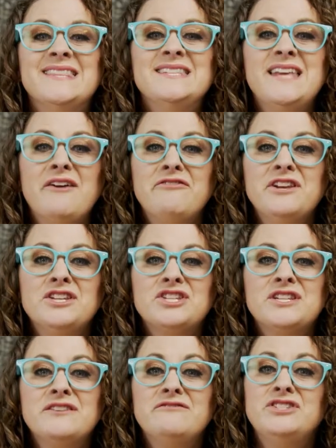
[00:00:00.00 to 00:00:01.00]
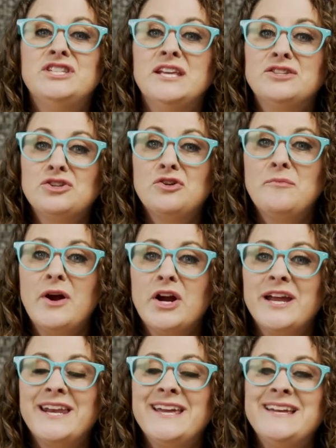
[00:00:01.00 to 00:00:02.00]
The definition of digital
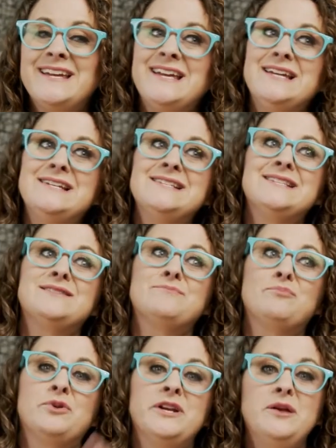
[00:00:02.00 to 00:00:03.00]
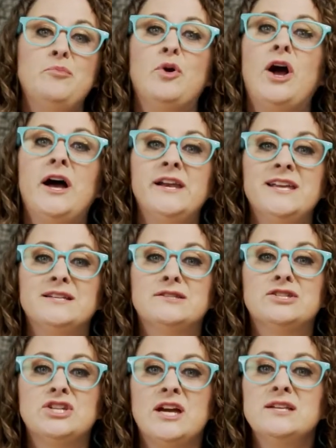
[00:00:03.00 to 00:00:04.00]
marketing is pretty broad. It's
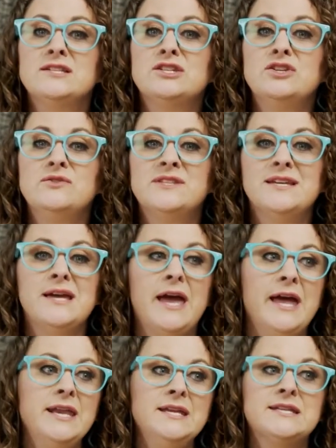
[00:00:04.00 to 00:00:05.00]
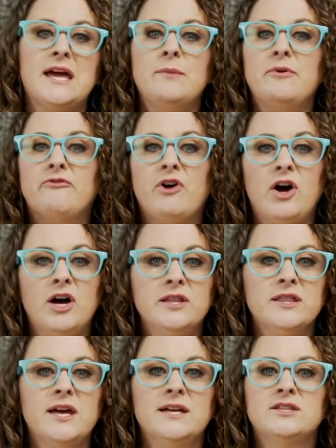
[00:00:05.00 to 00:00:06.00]
just using any type of
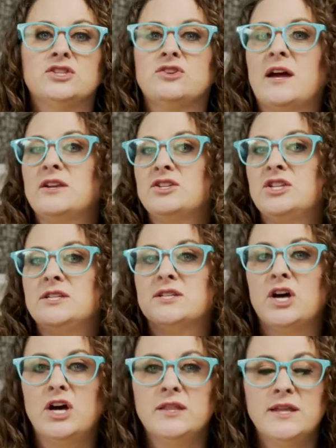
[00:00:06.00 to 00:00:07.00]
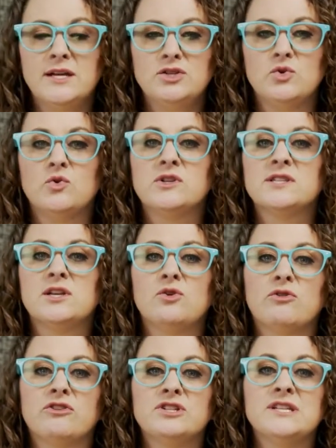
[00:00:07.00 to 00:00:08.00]
online strategies, online tools in
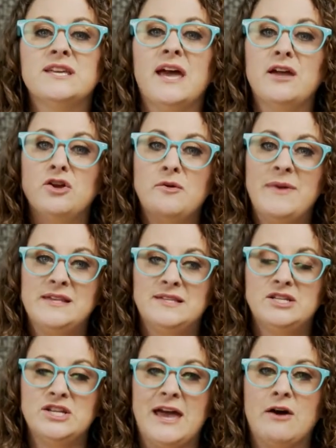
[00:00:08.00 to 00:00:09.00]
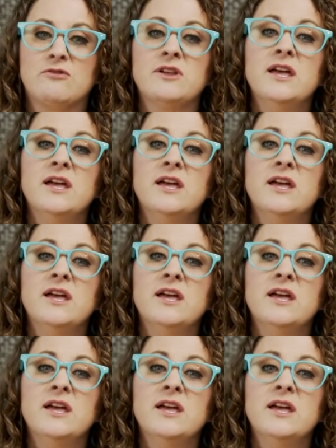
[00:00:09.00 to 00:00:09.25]
order to get your your message out